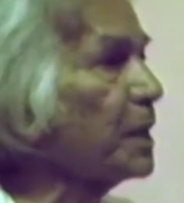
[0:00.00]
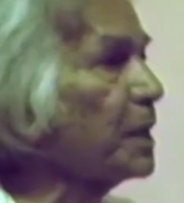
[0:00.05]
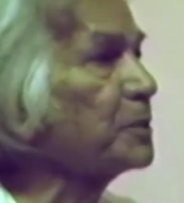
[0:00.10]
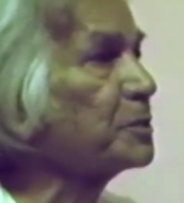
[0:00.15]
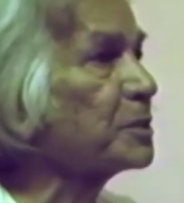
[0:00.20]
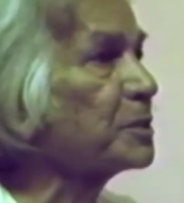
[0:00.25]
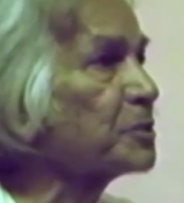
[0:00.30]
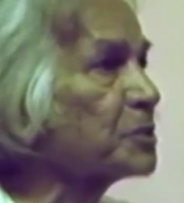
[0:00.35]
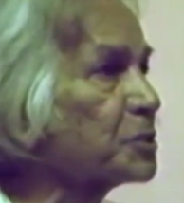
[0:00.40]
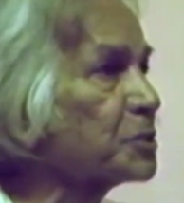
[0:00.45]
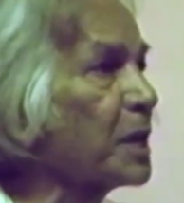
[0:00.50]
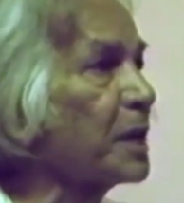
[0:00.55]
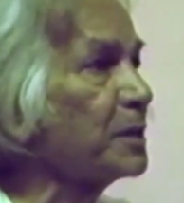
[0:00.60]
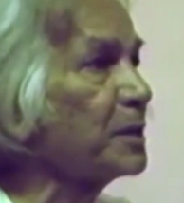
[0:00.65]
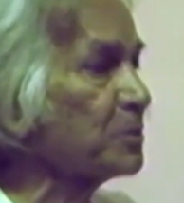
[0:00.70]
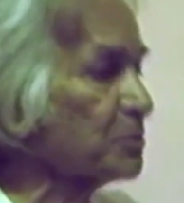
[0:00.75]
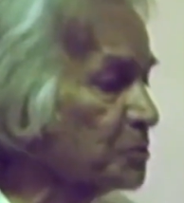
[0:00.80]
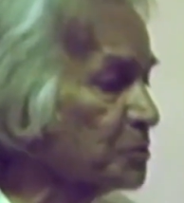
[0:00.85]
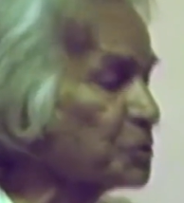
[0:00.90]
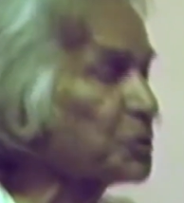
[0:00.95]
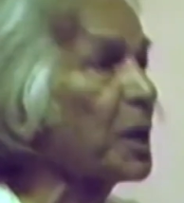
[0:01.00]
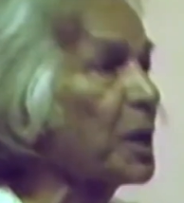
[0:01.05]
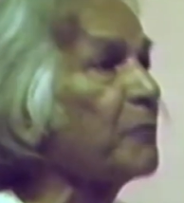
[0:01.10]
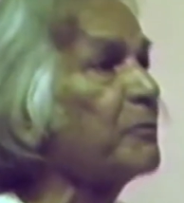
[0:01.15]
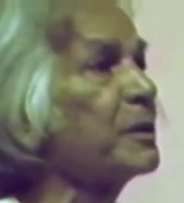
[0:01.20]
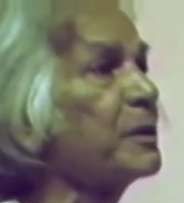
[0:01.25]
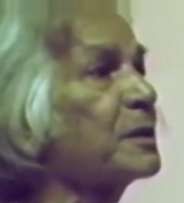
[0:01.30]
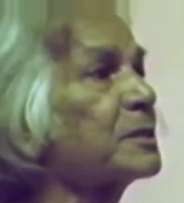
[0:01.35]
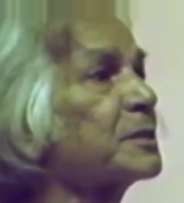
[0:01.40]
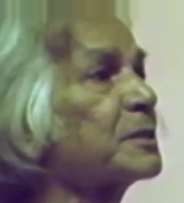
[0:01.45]
sages, saints,
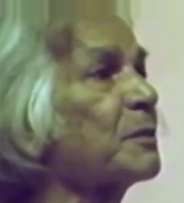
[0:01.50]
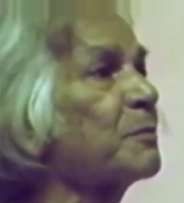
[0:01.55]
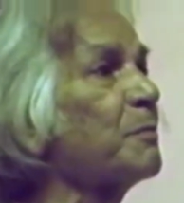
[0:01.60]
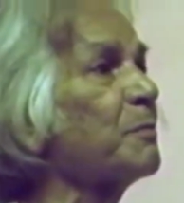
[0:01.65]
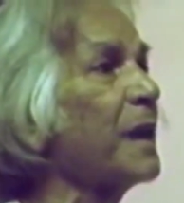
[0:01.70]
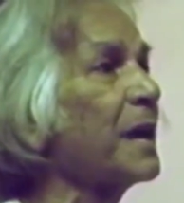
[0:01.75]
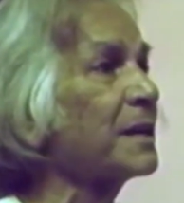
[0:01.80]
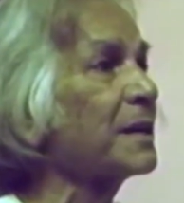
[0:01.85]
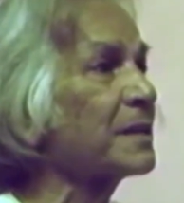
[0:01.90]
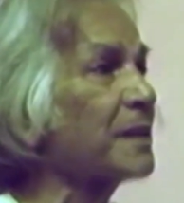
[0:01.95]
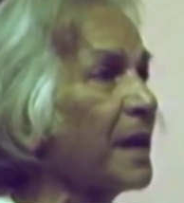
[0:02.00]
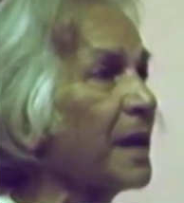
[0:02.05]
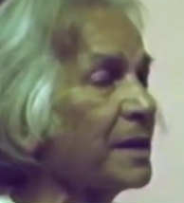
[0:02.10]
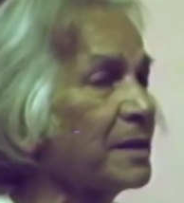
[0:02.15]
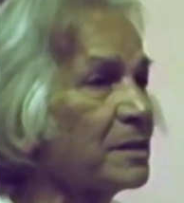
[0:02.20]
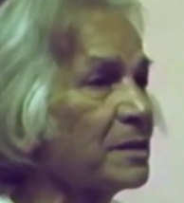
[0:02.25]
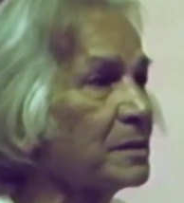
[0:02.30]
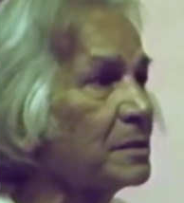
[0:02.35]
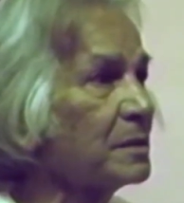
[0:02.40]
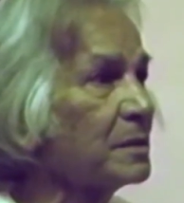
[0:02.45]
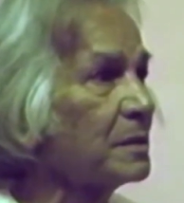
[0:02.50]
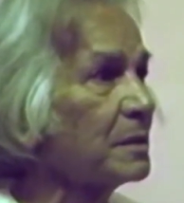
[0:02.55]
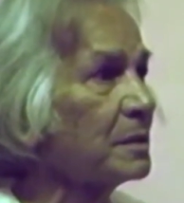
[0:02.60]
saviors of mankind,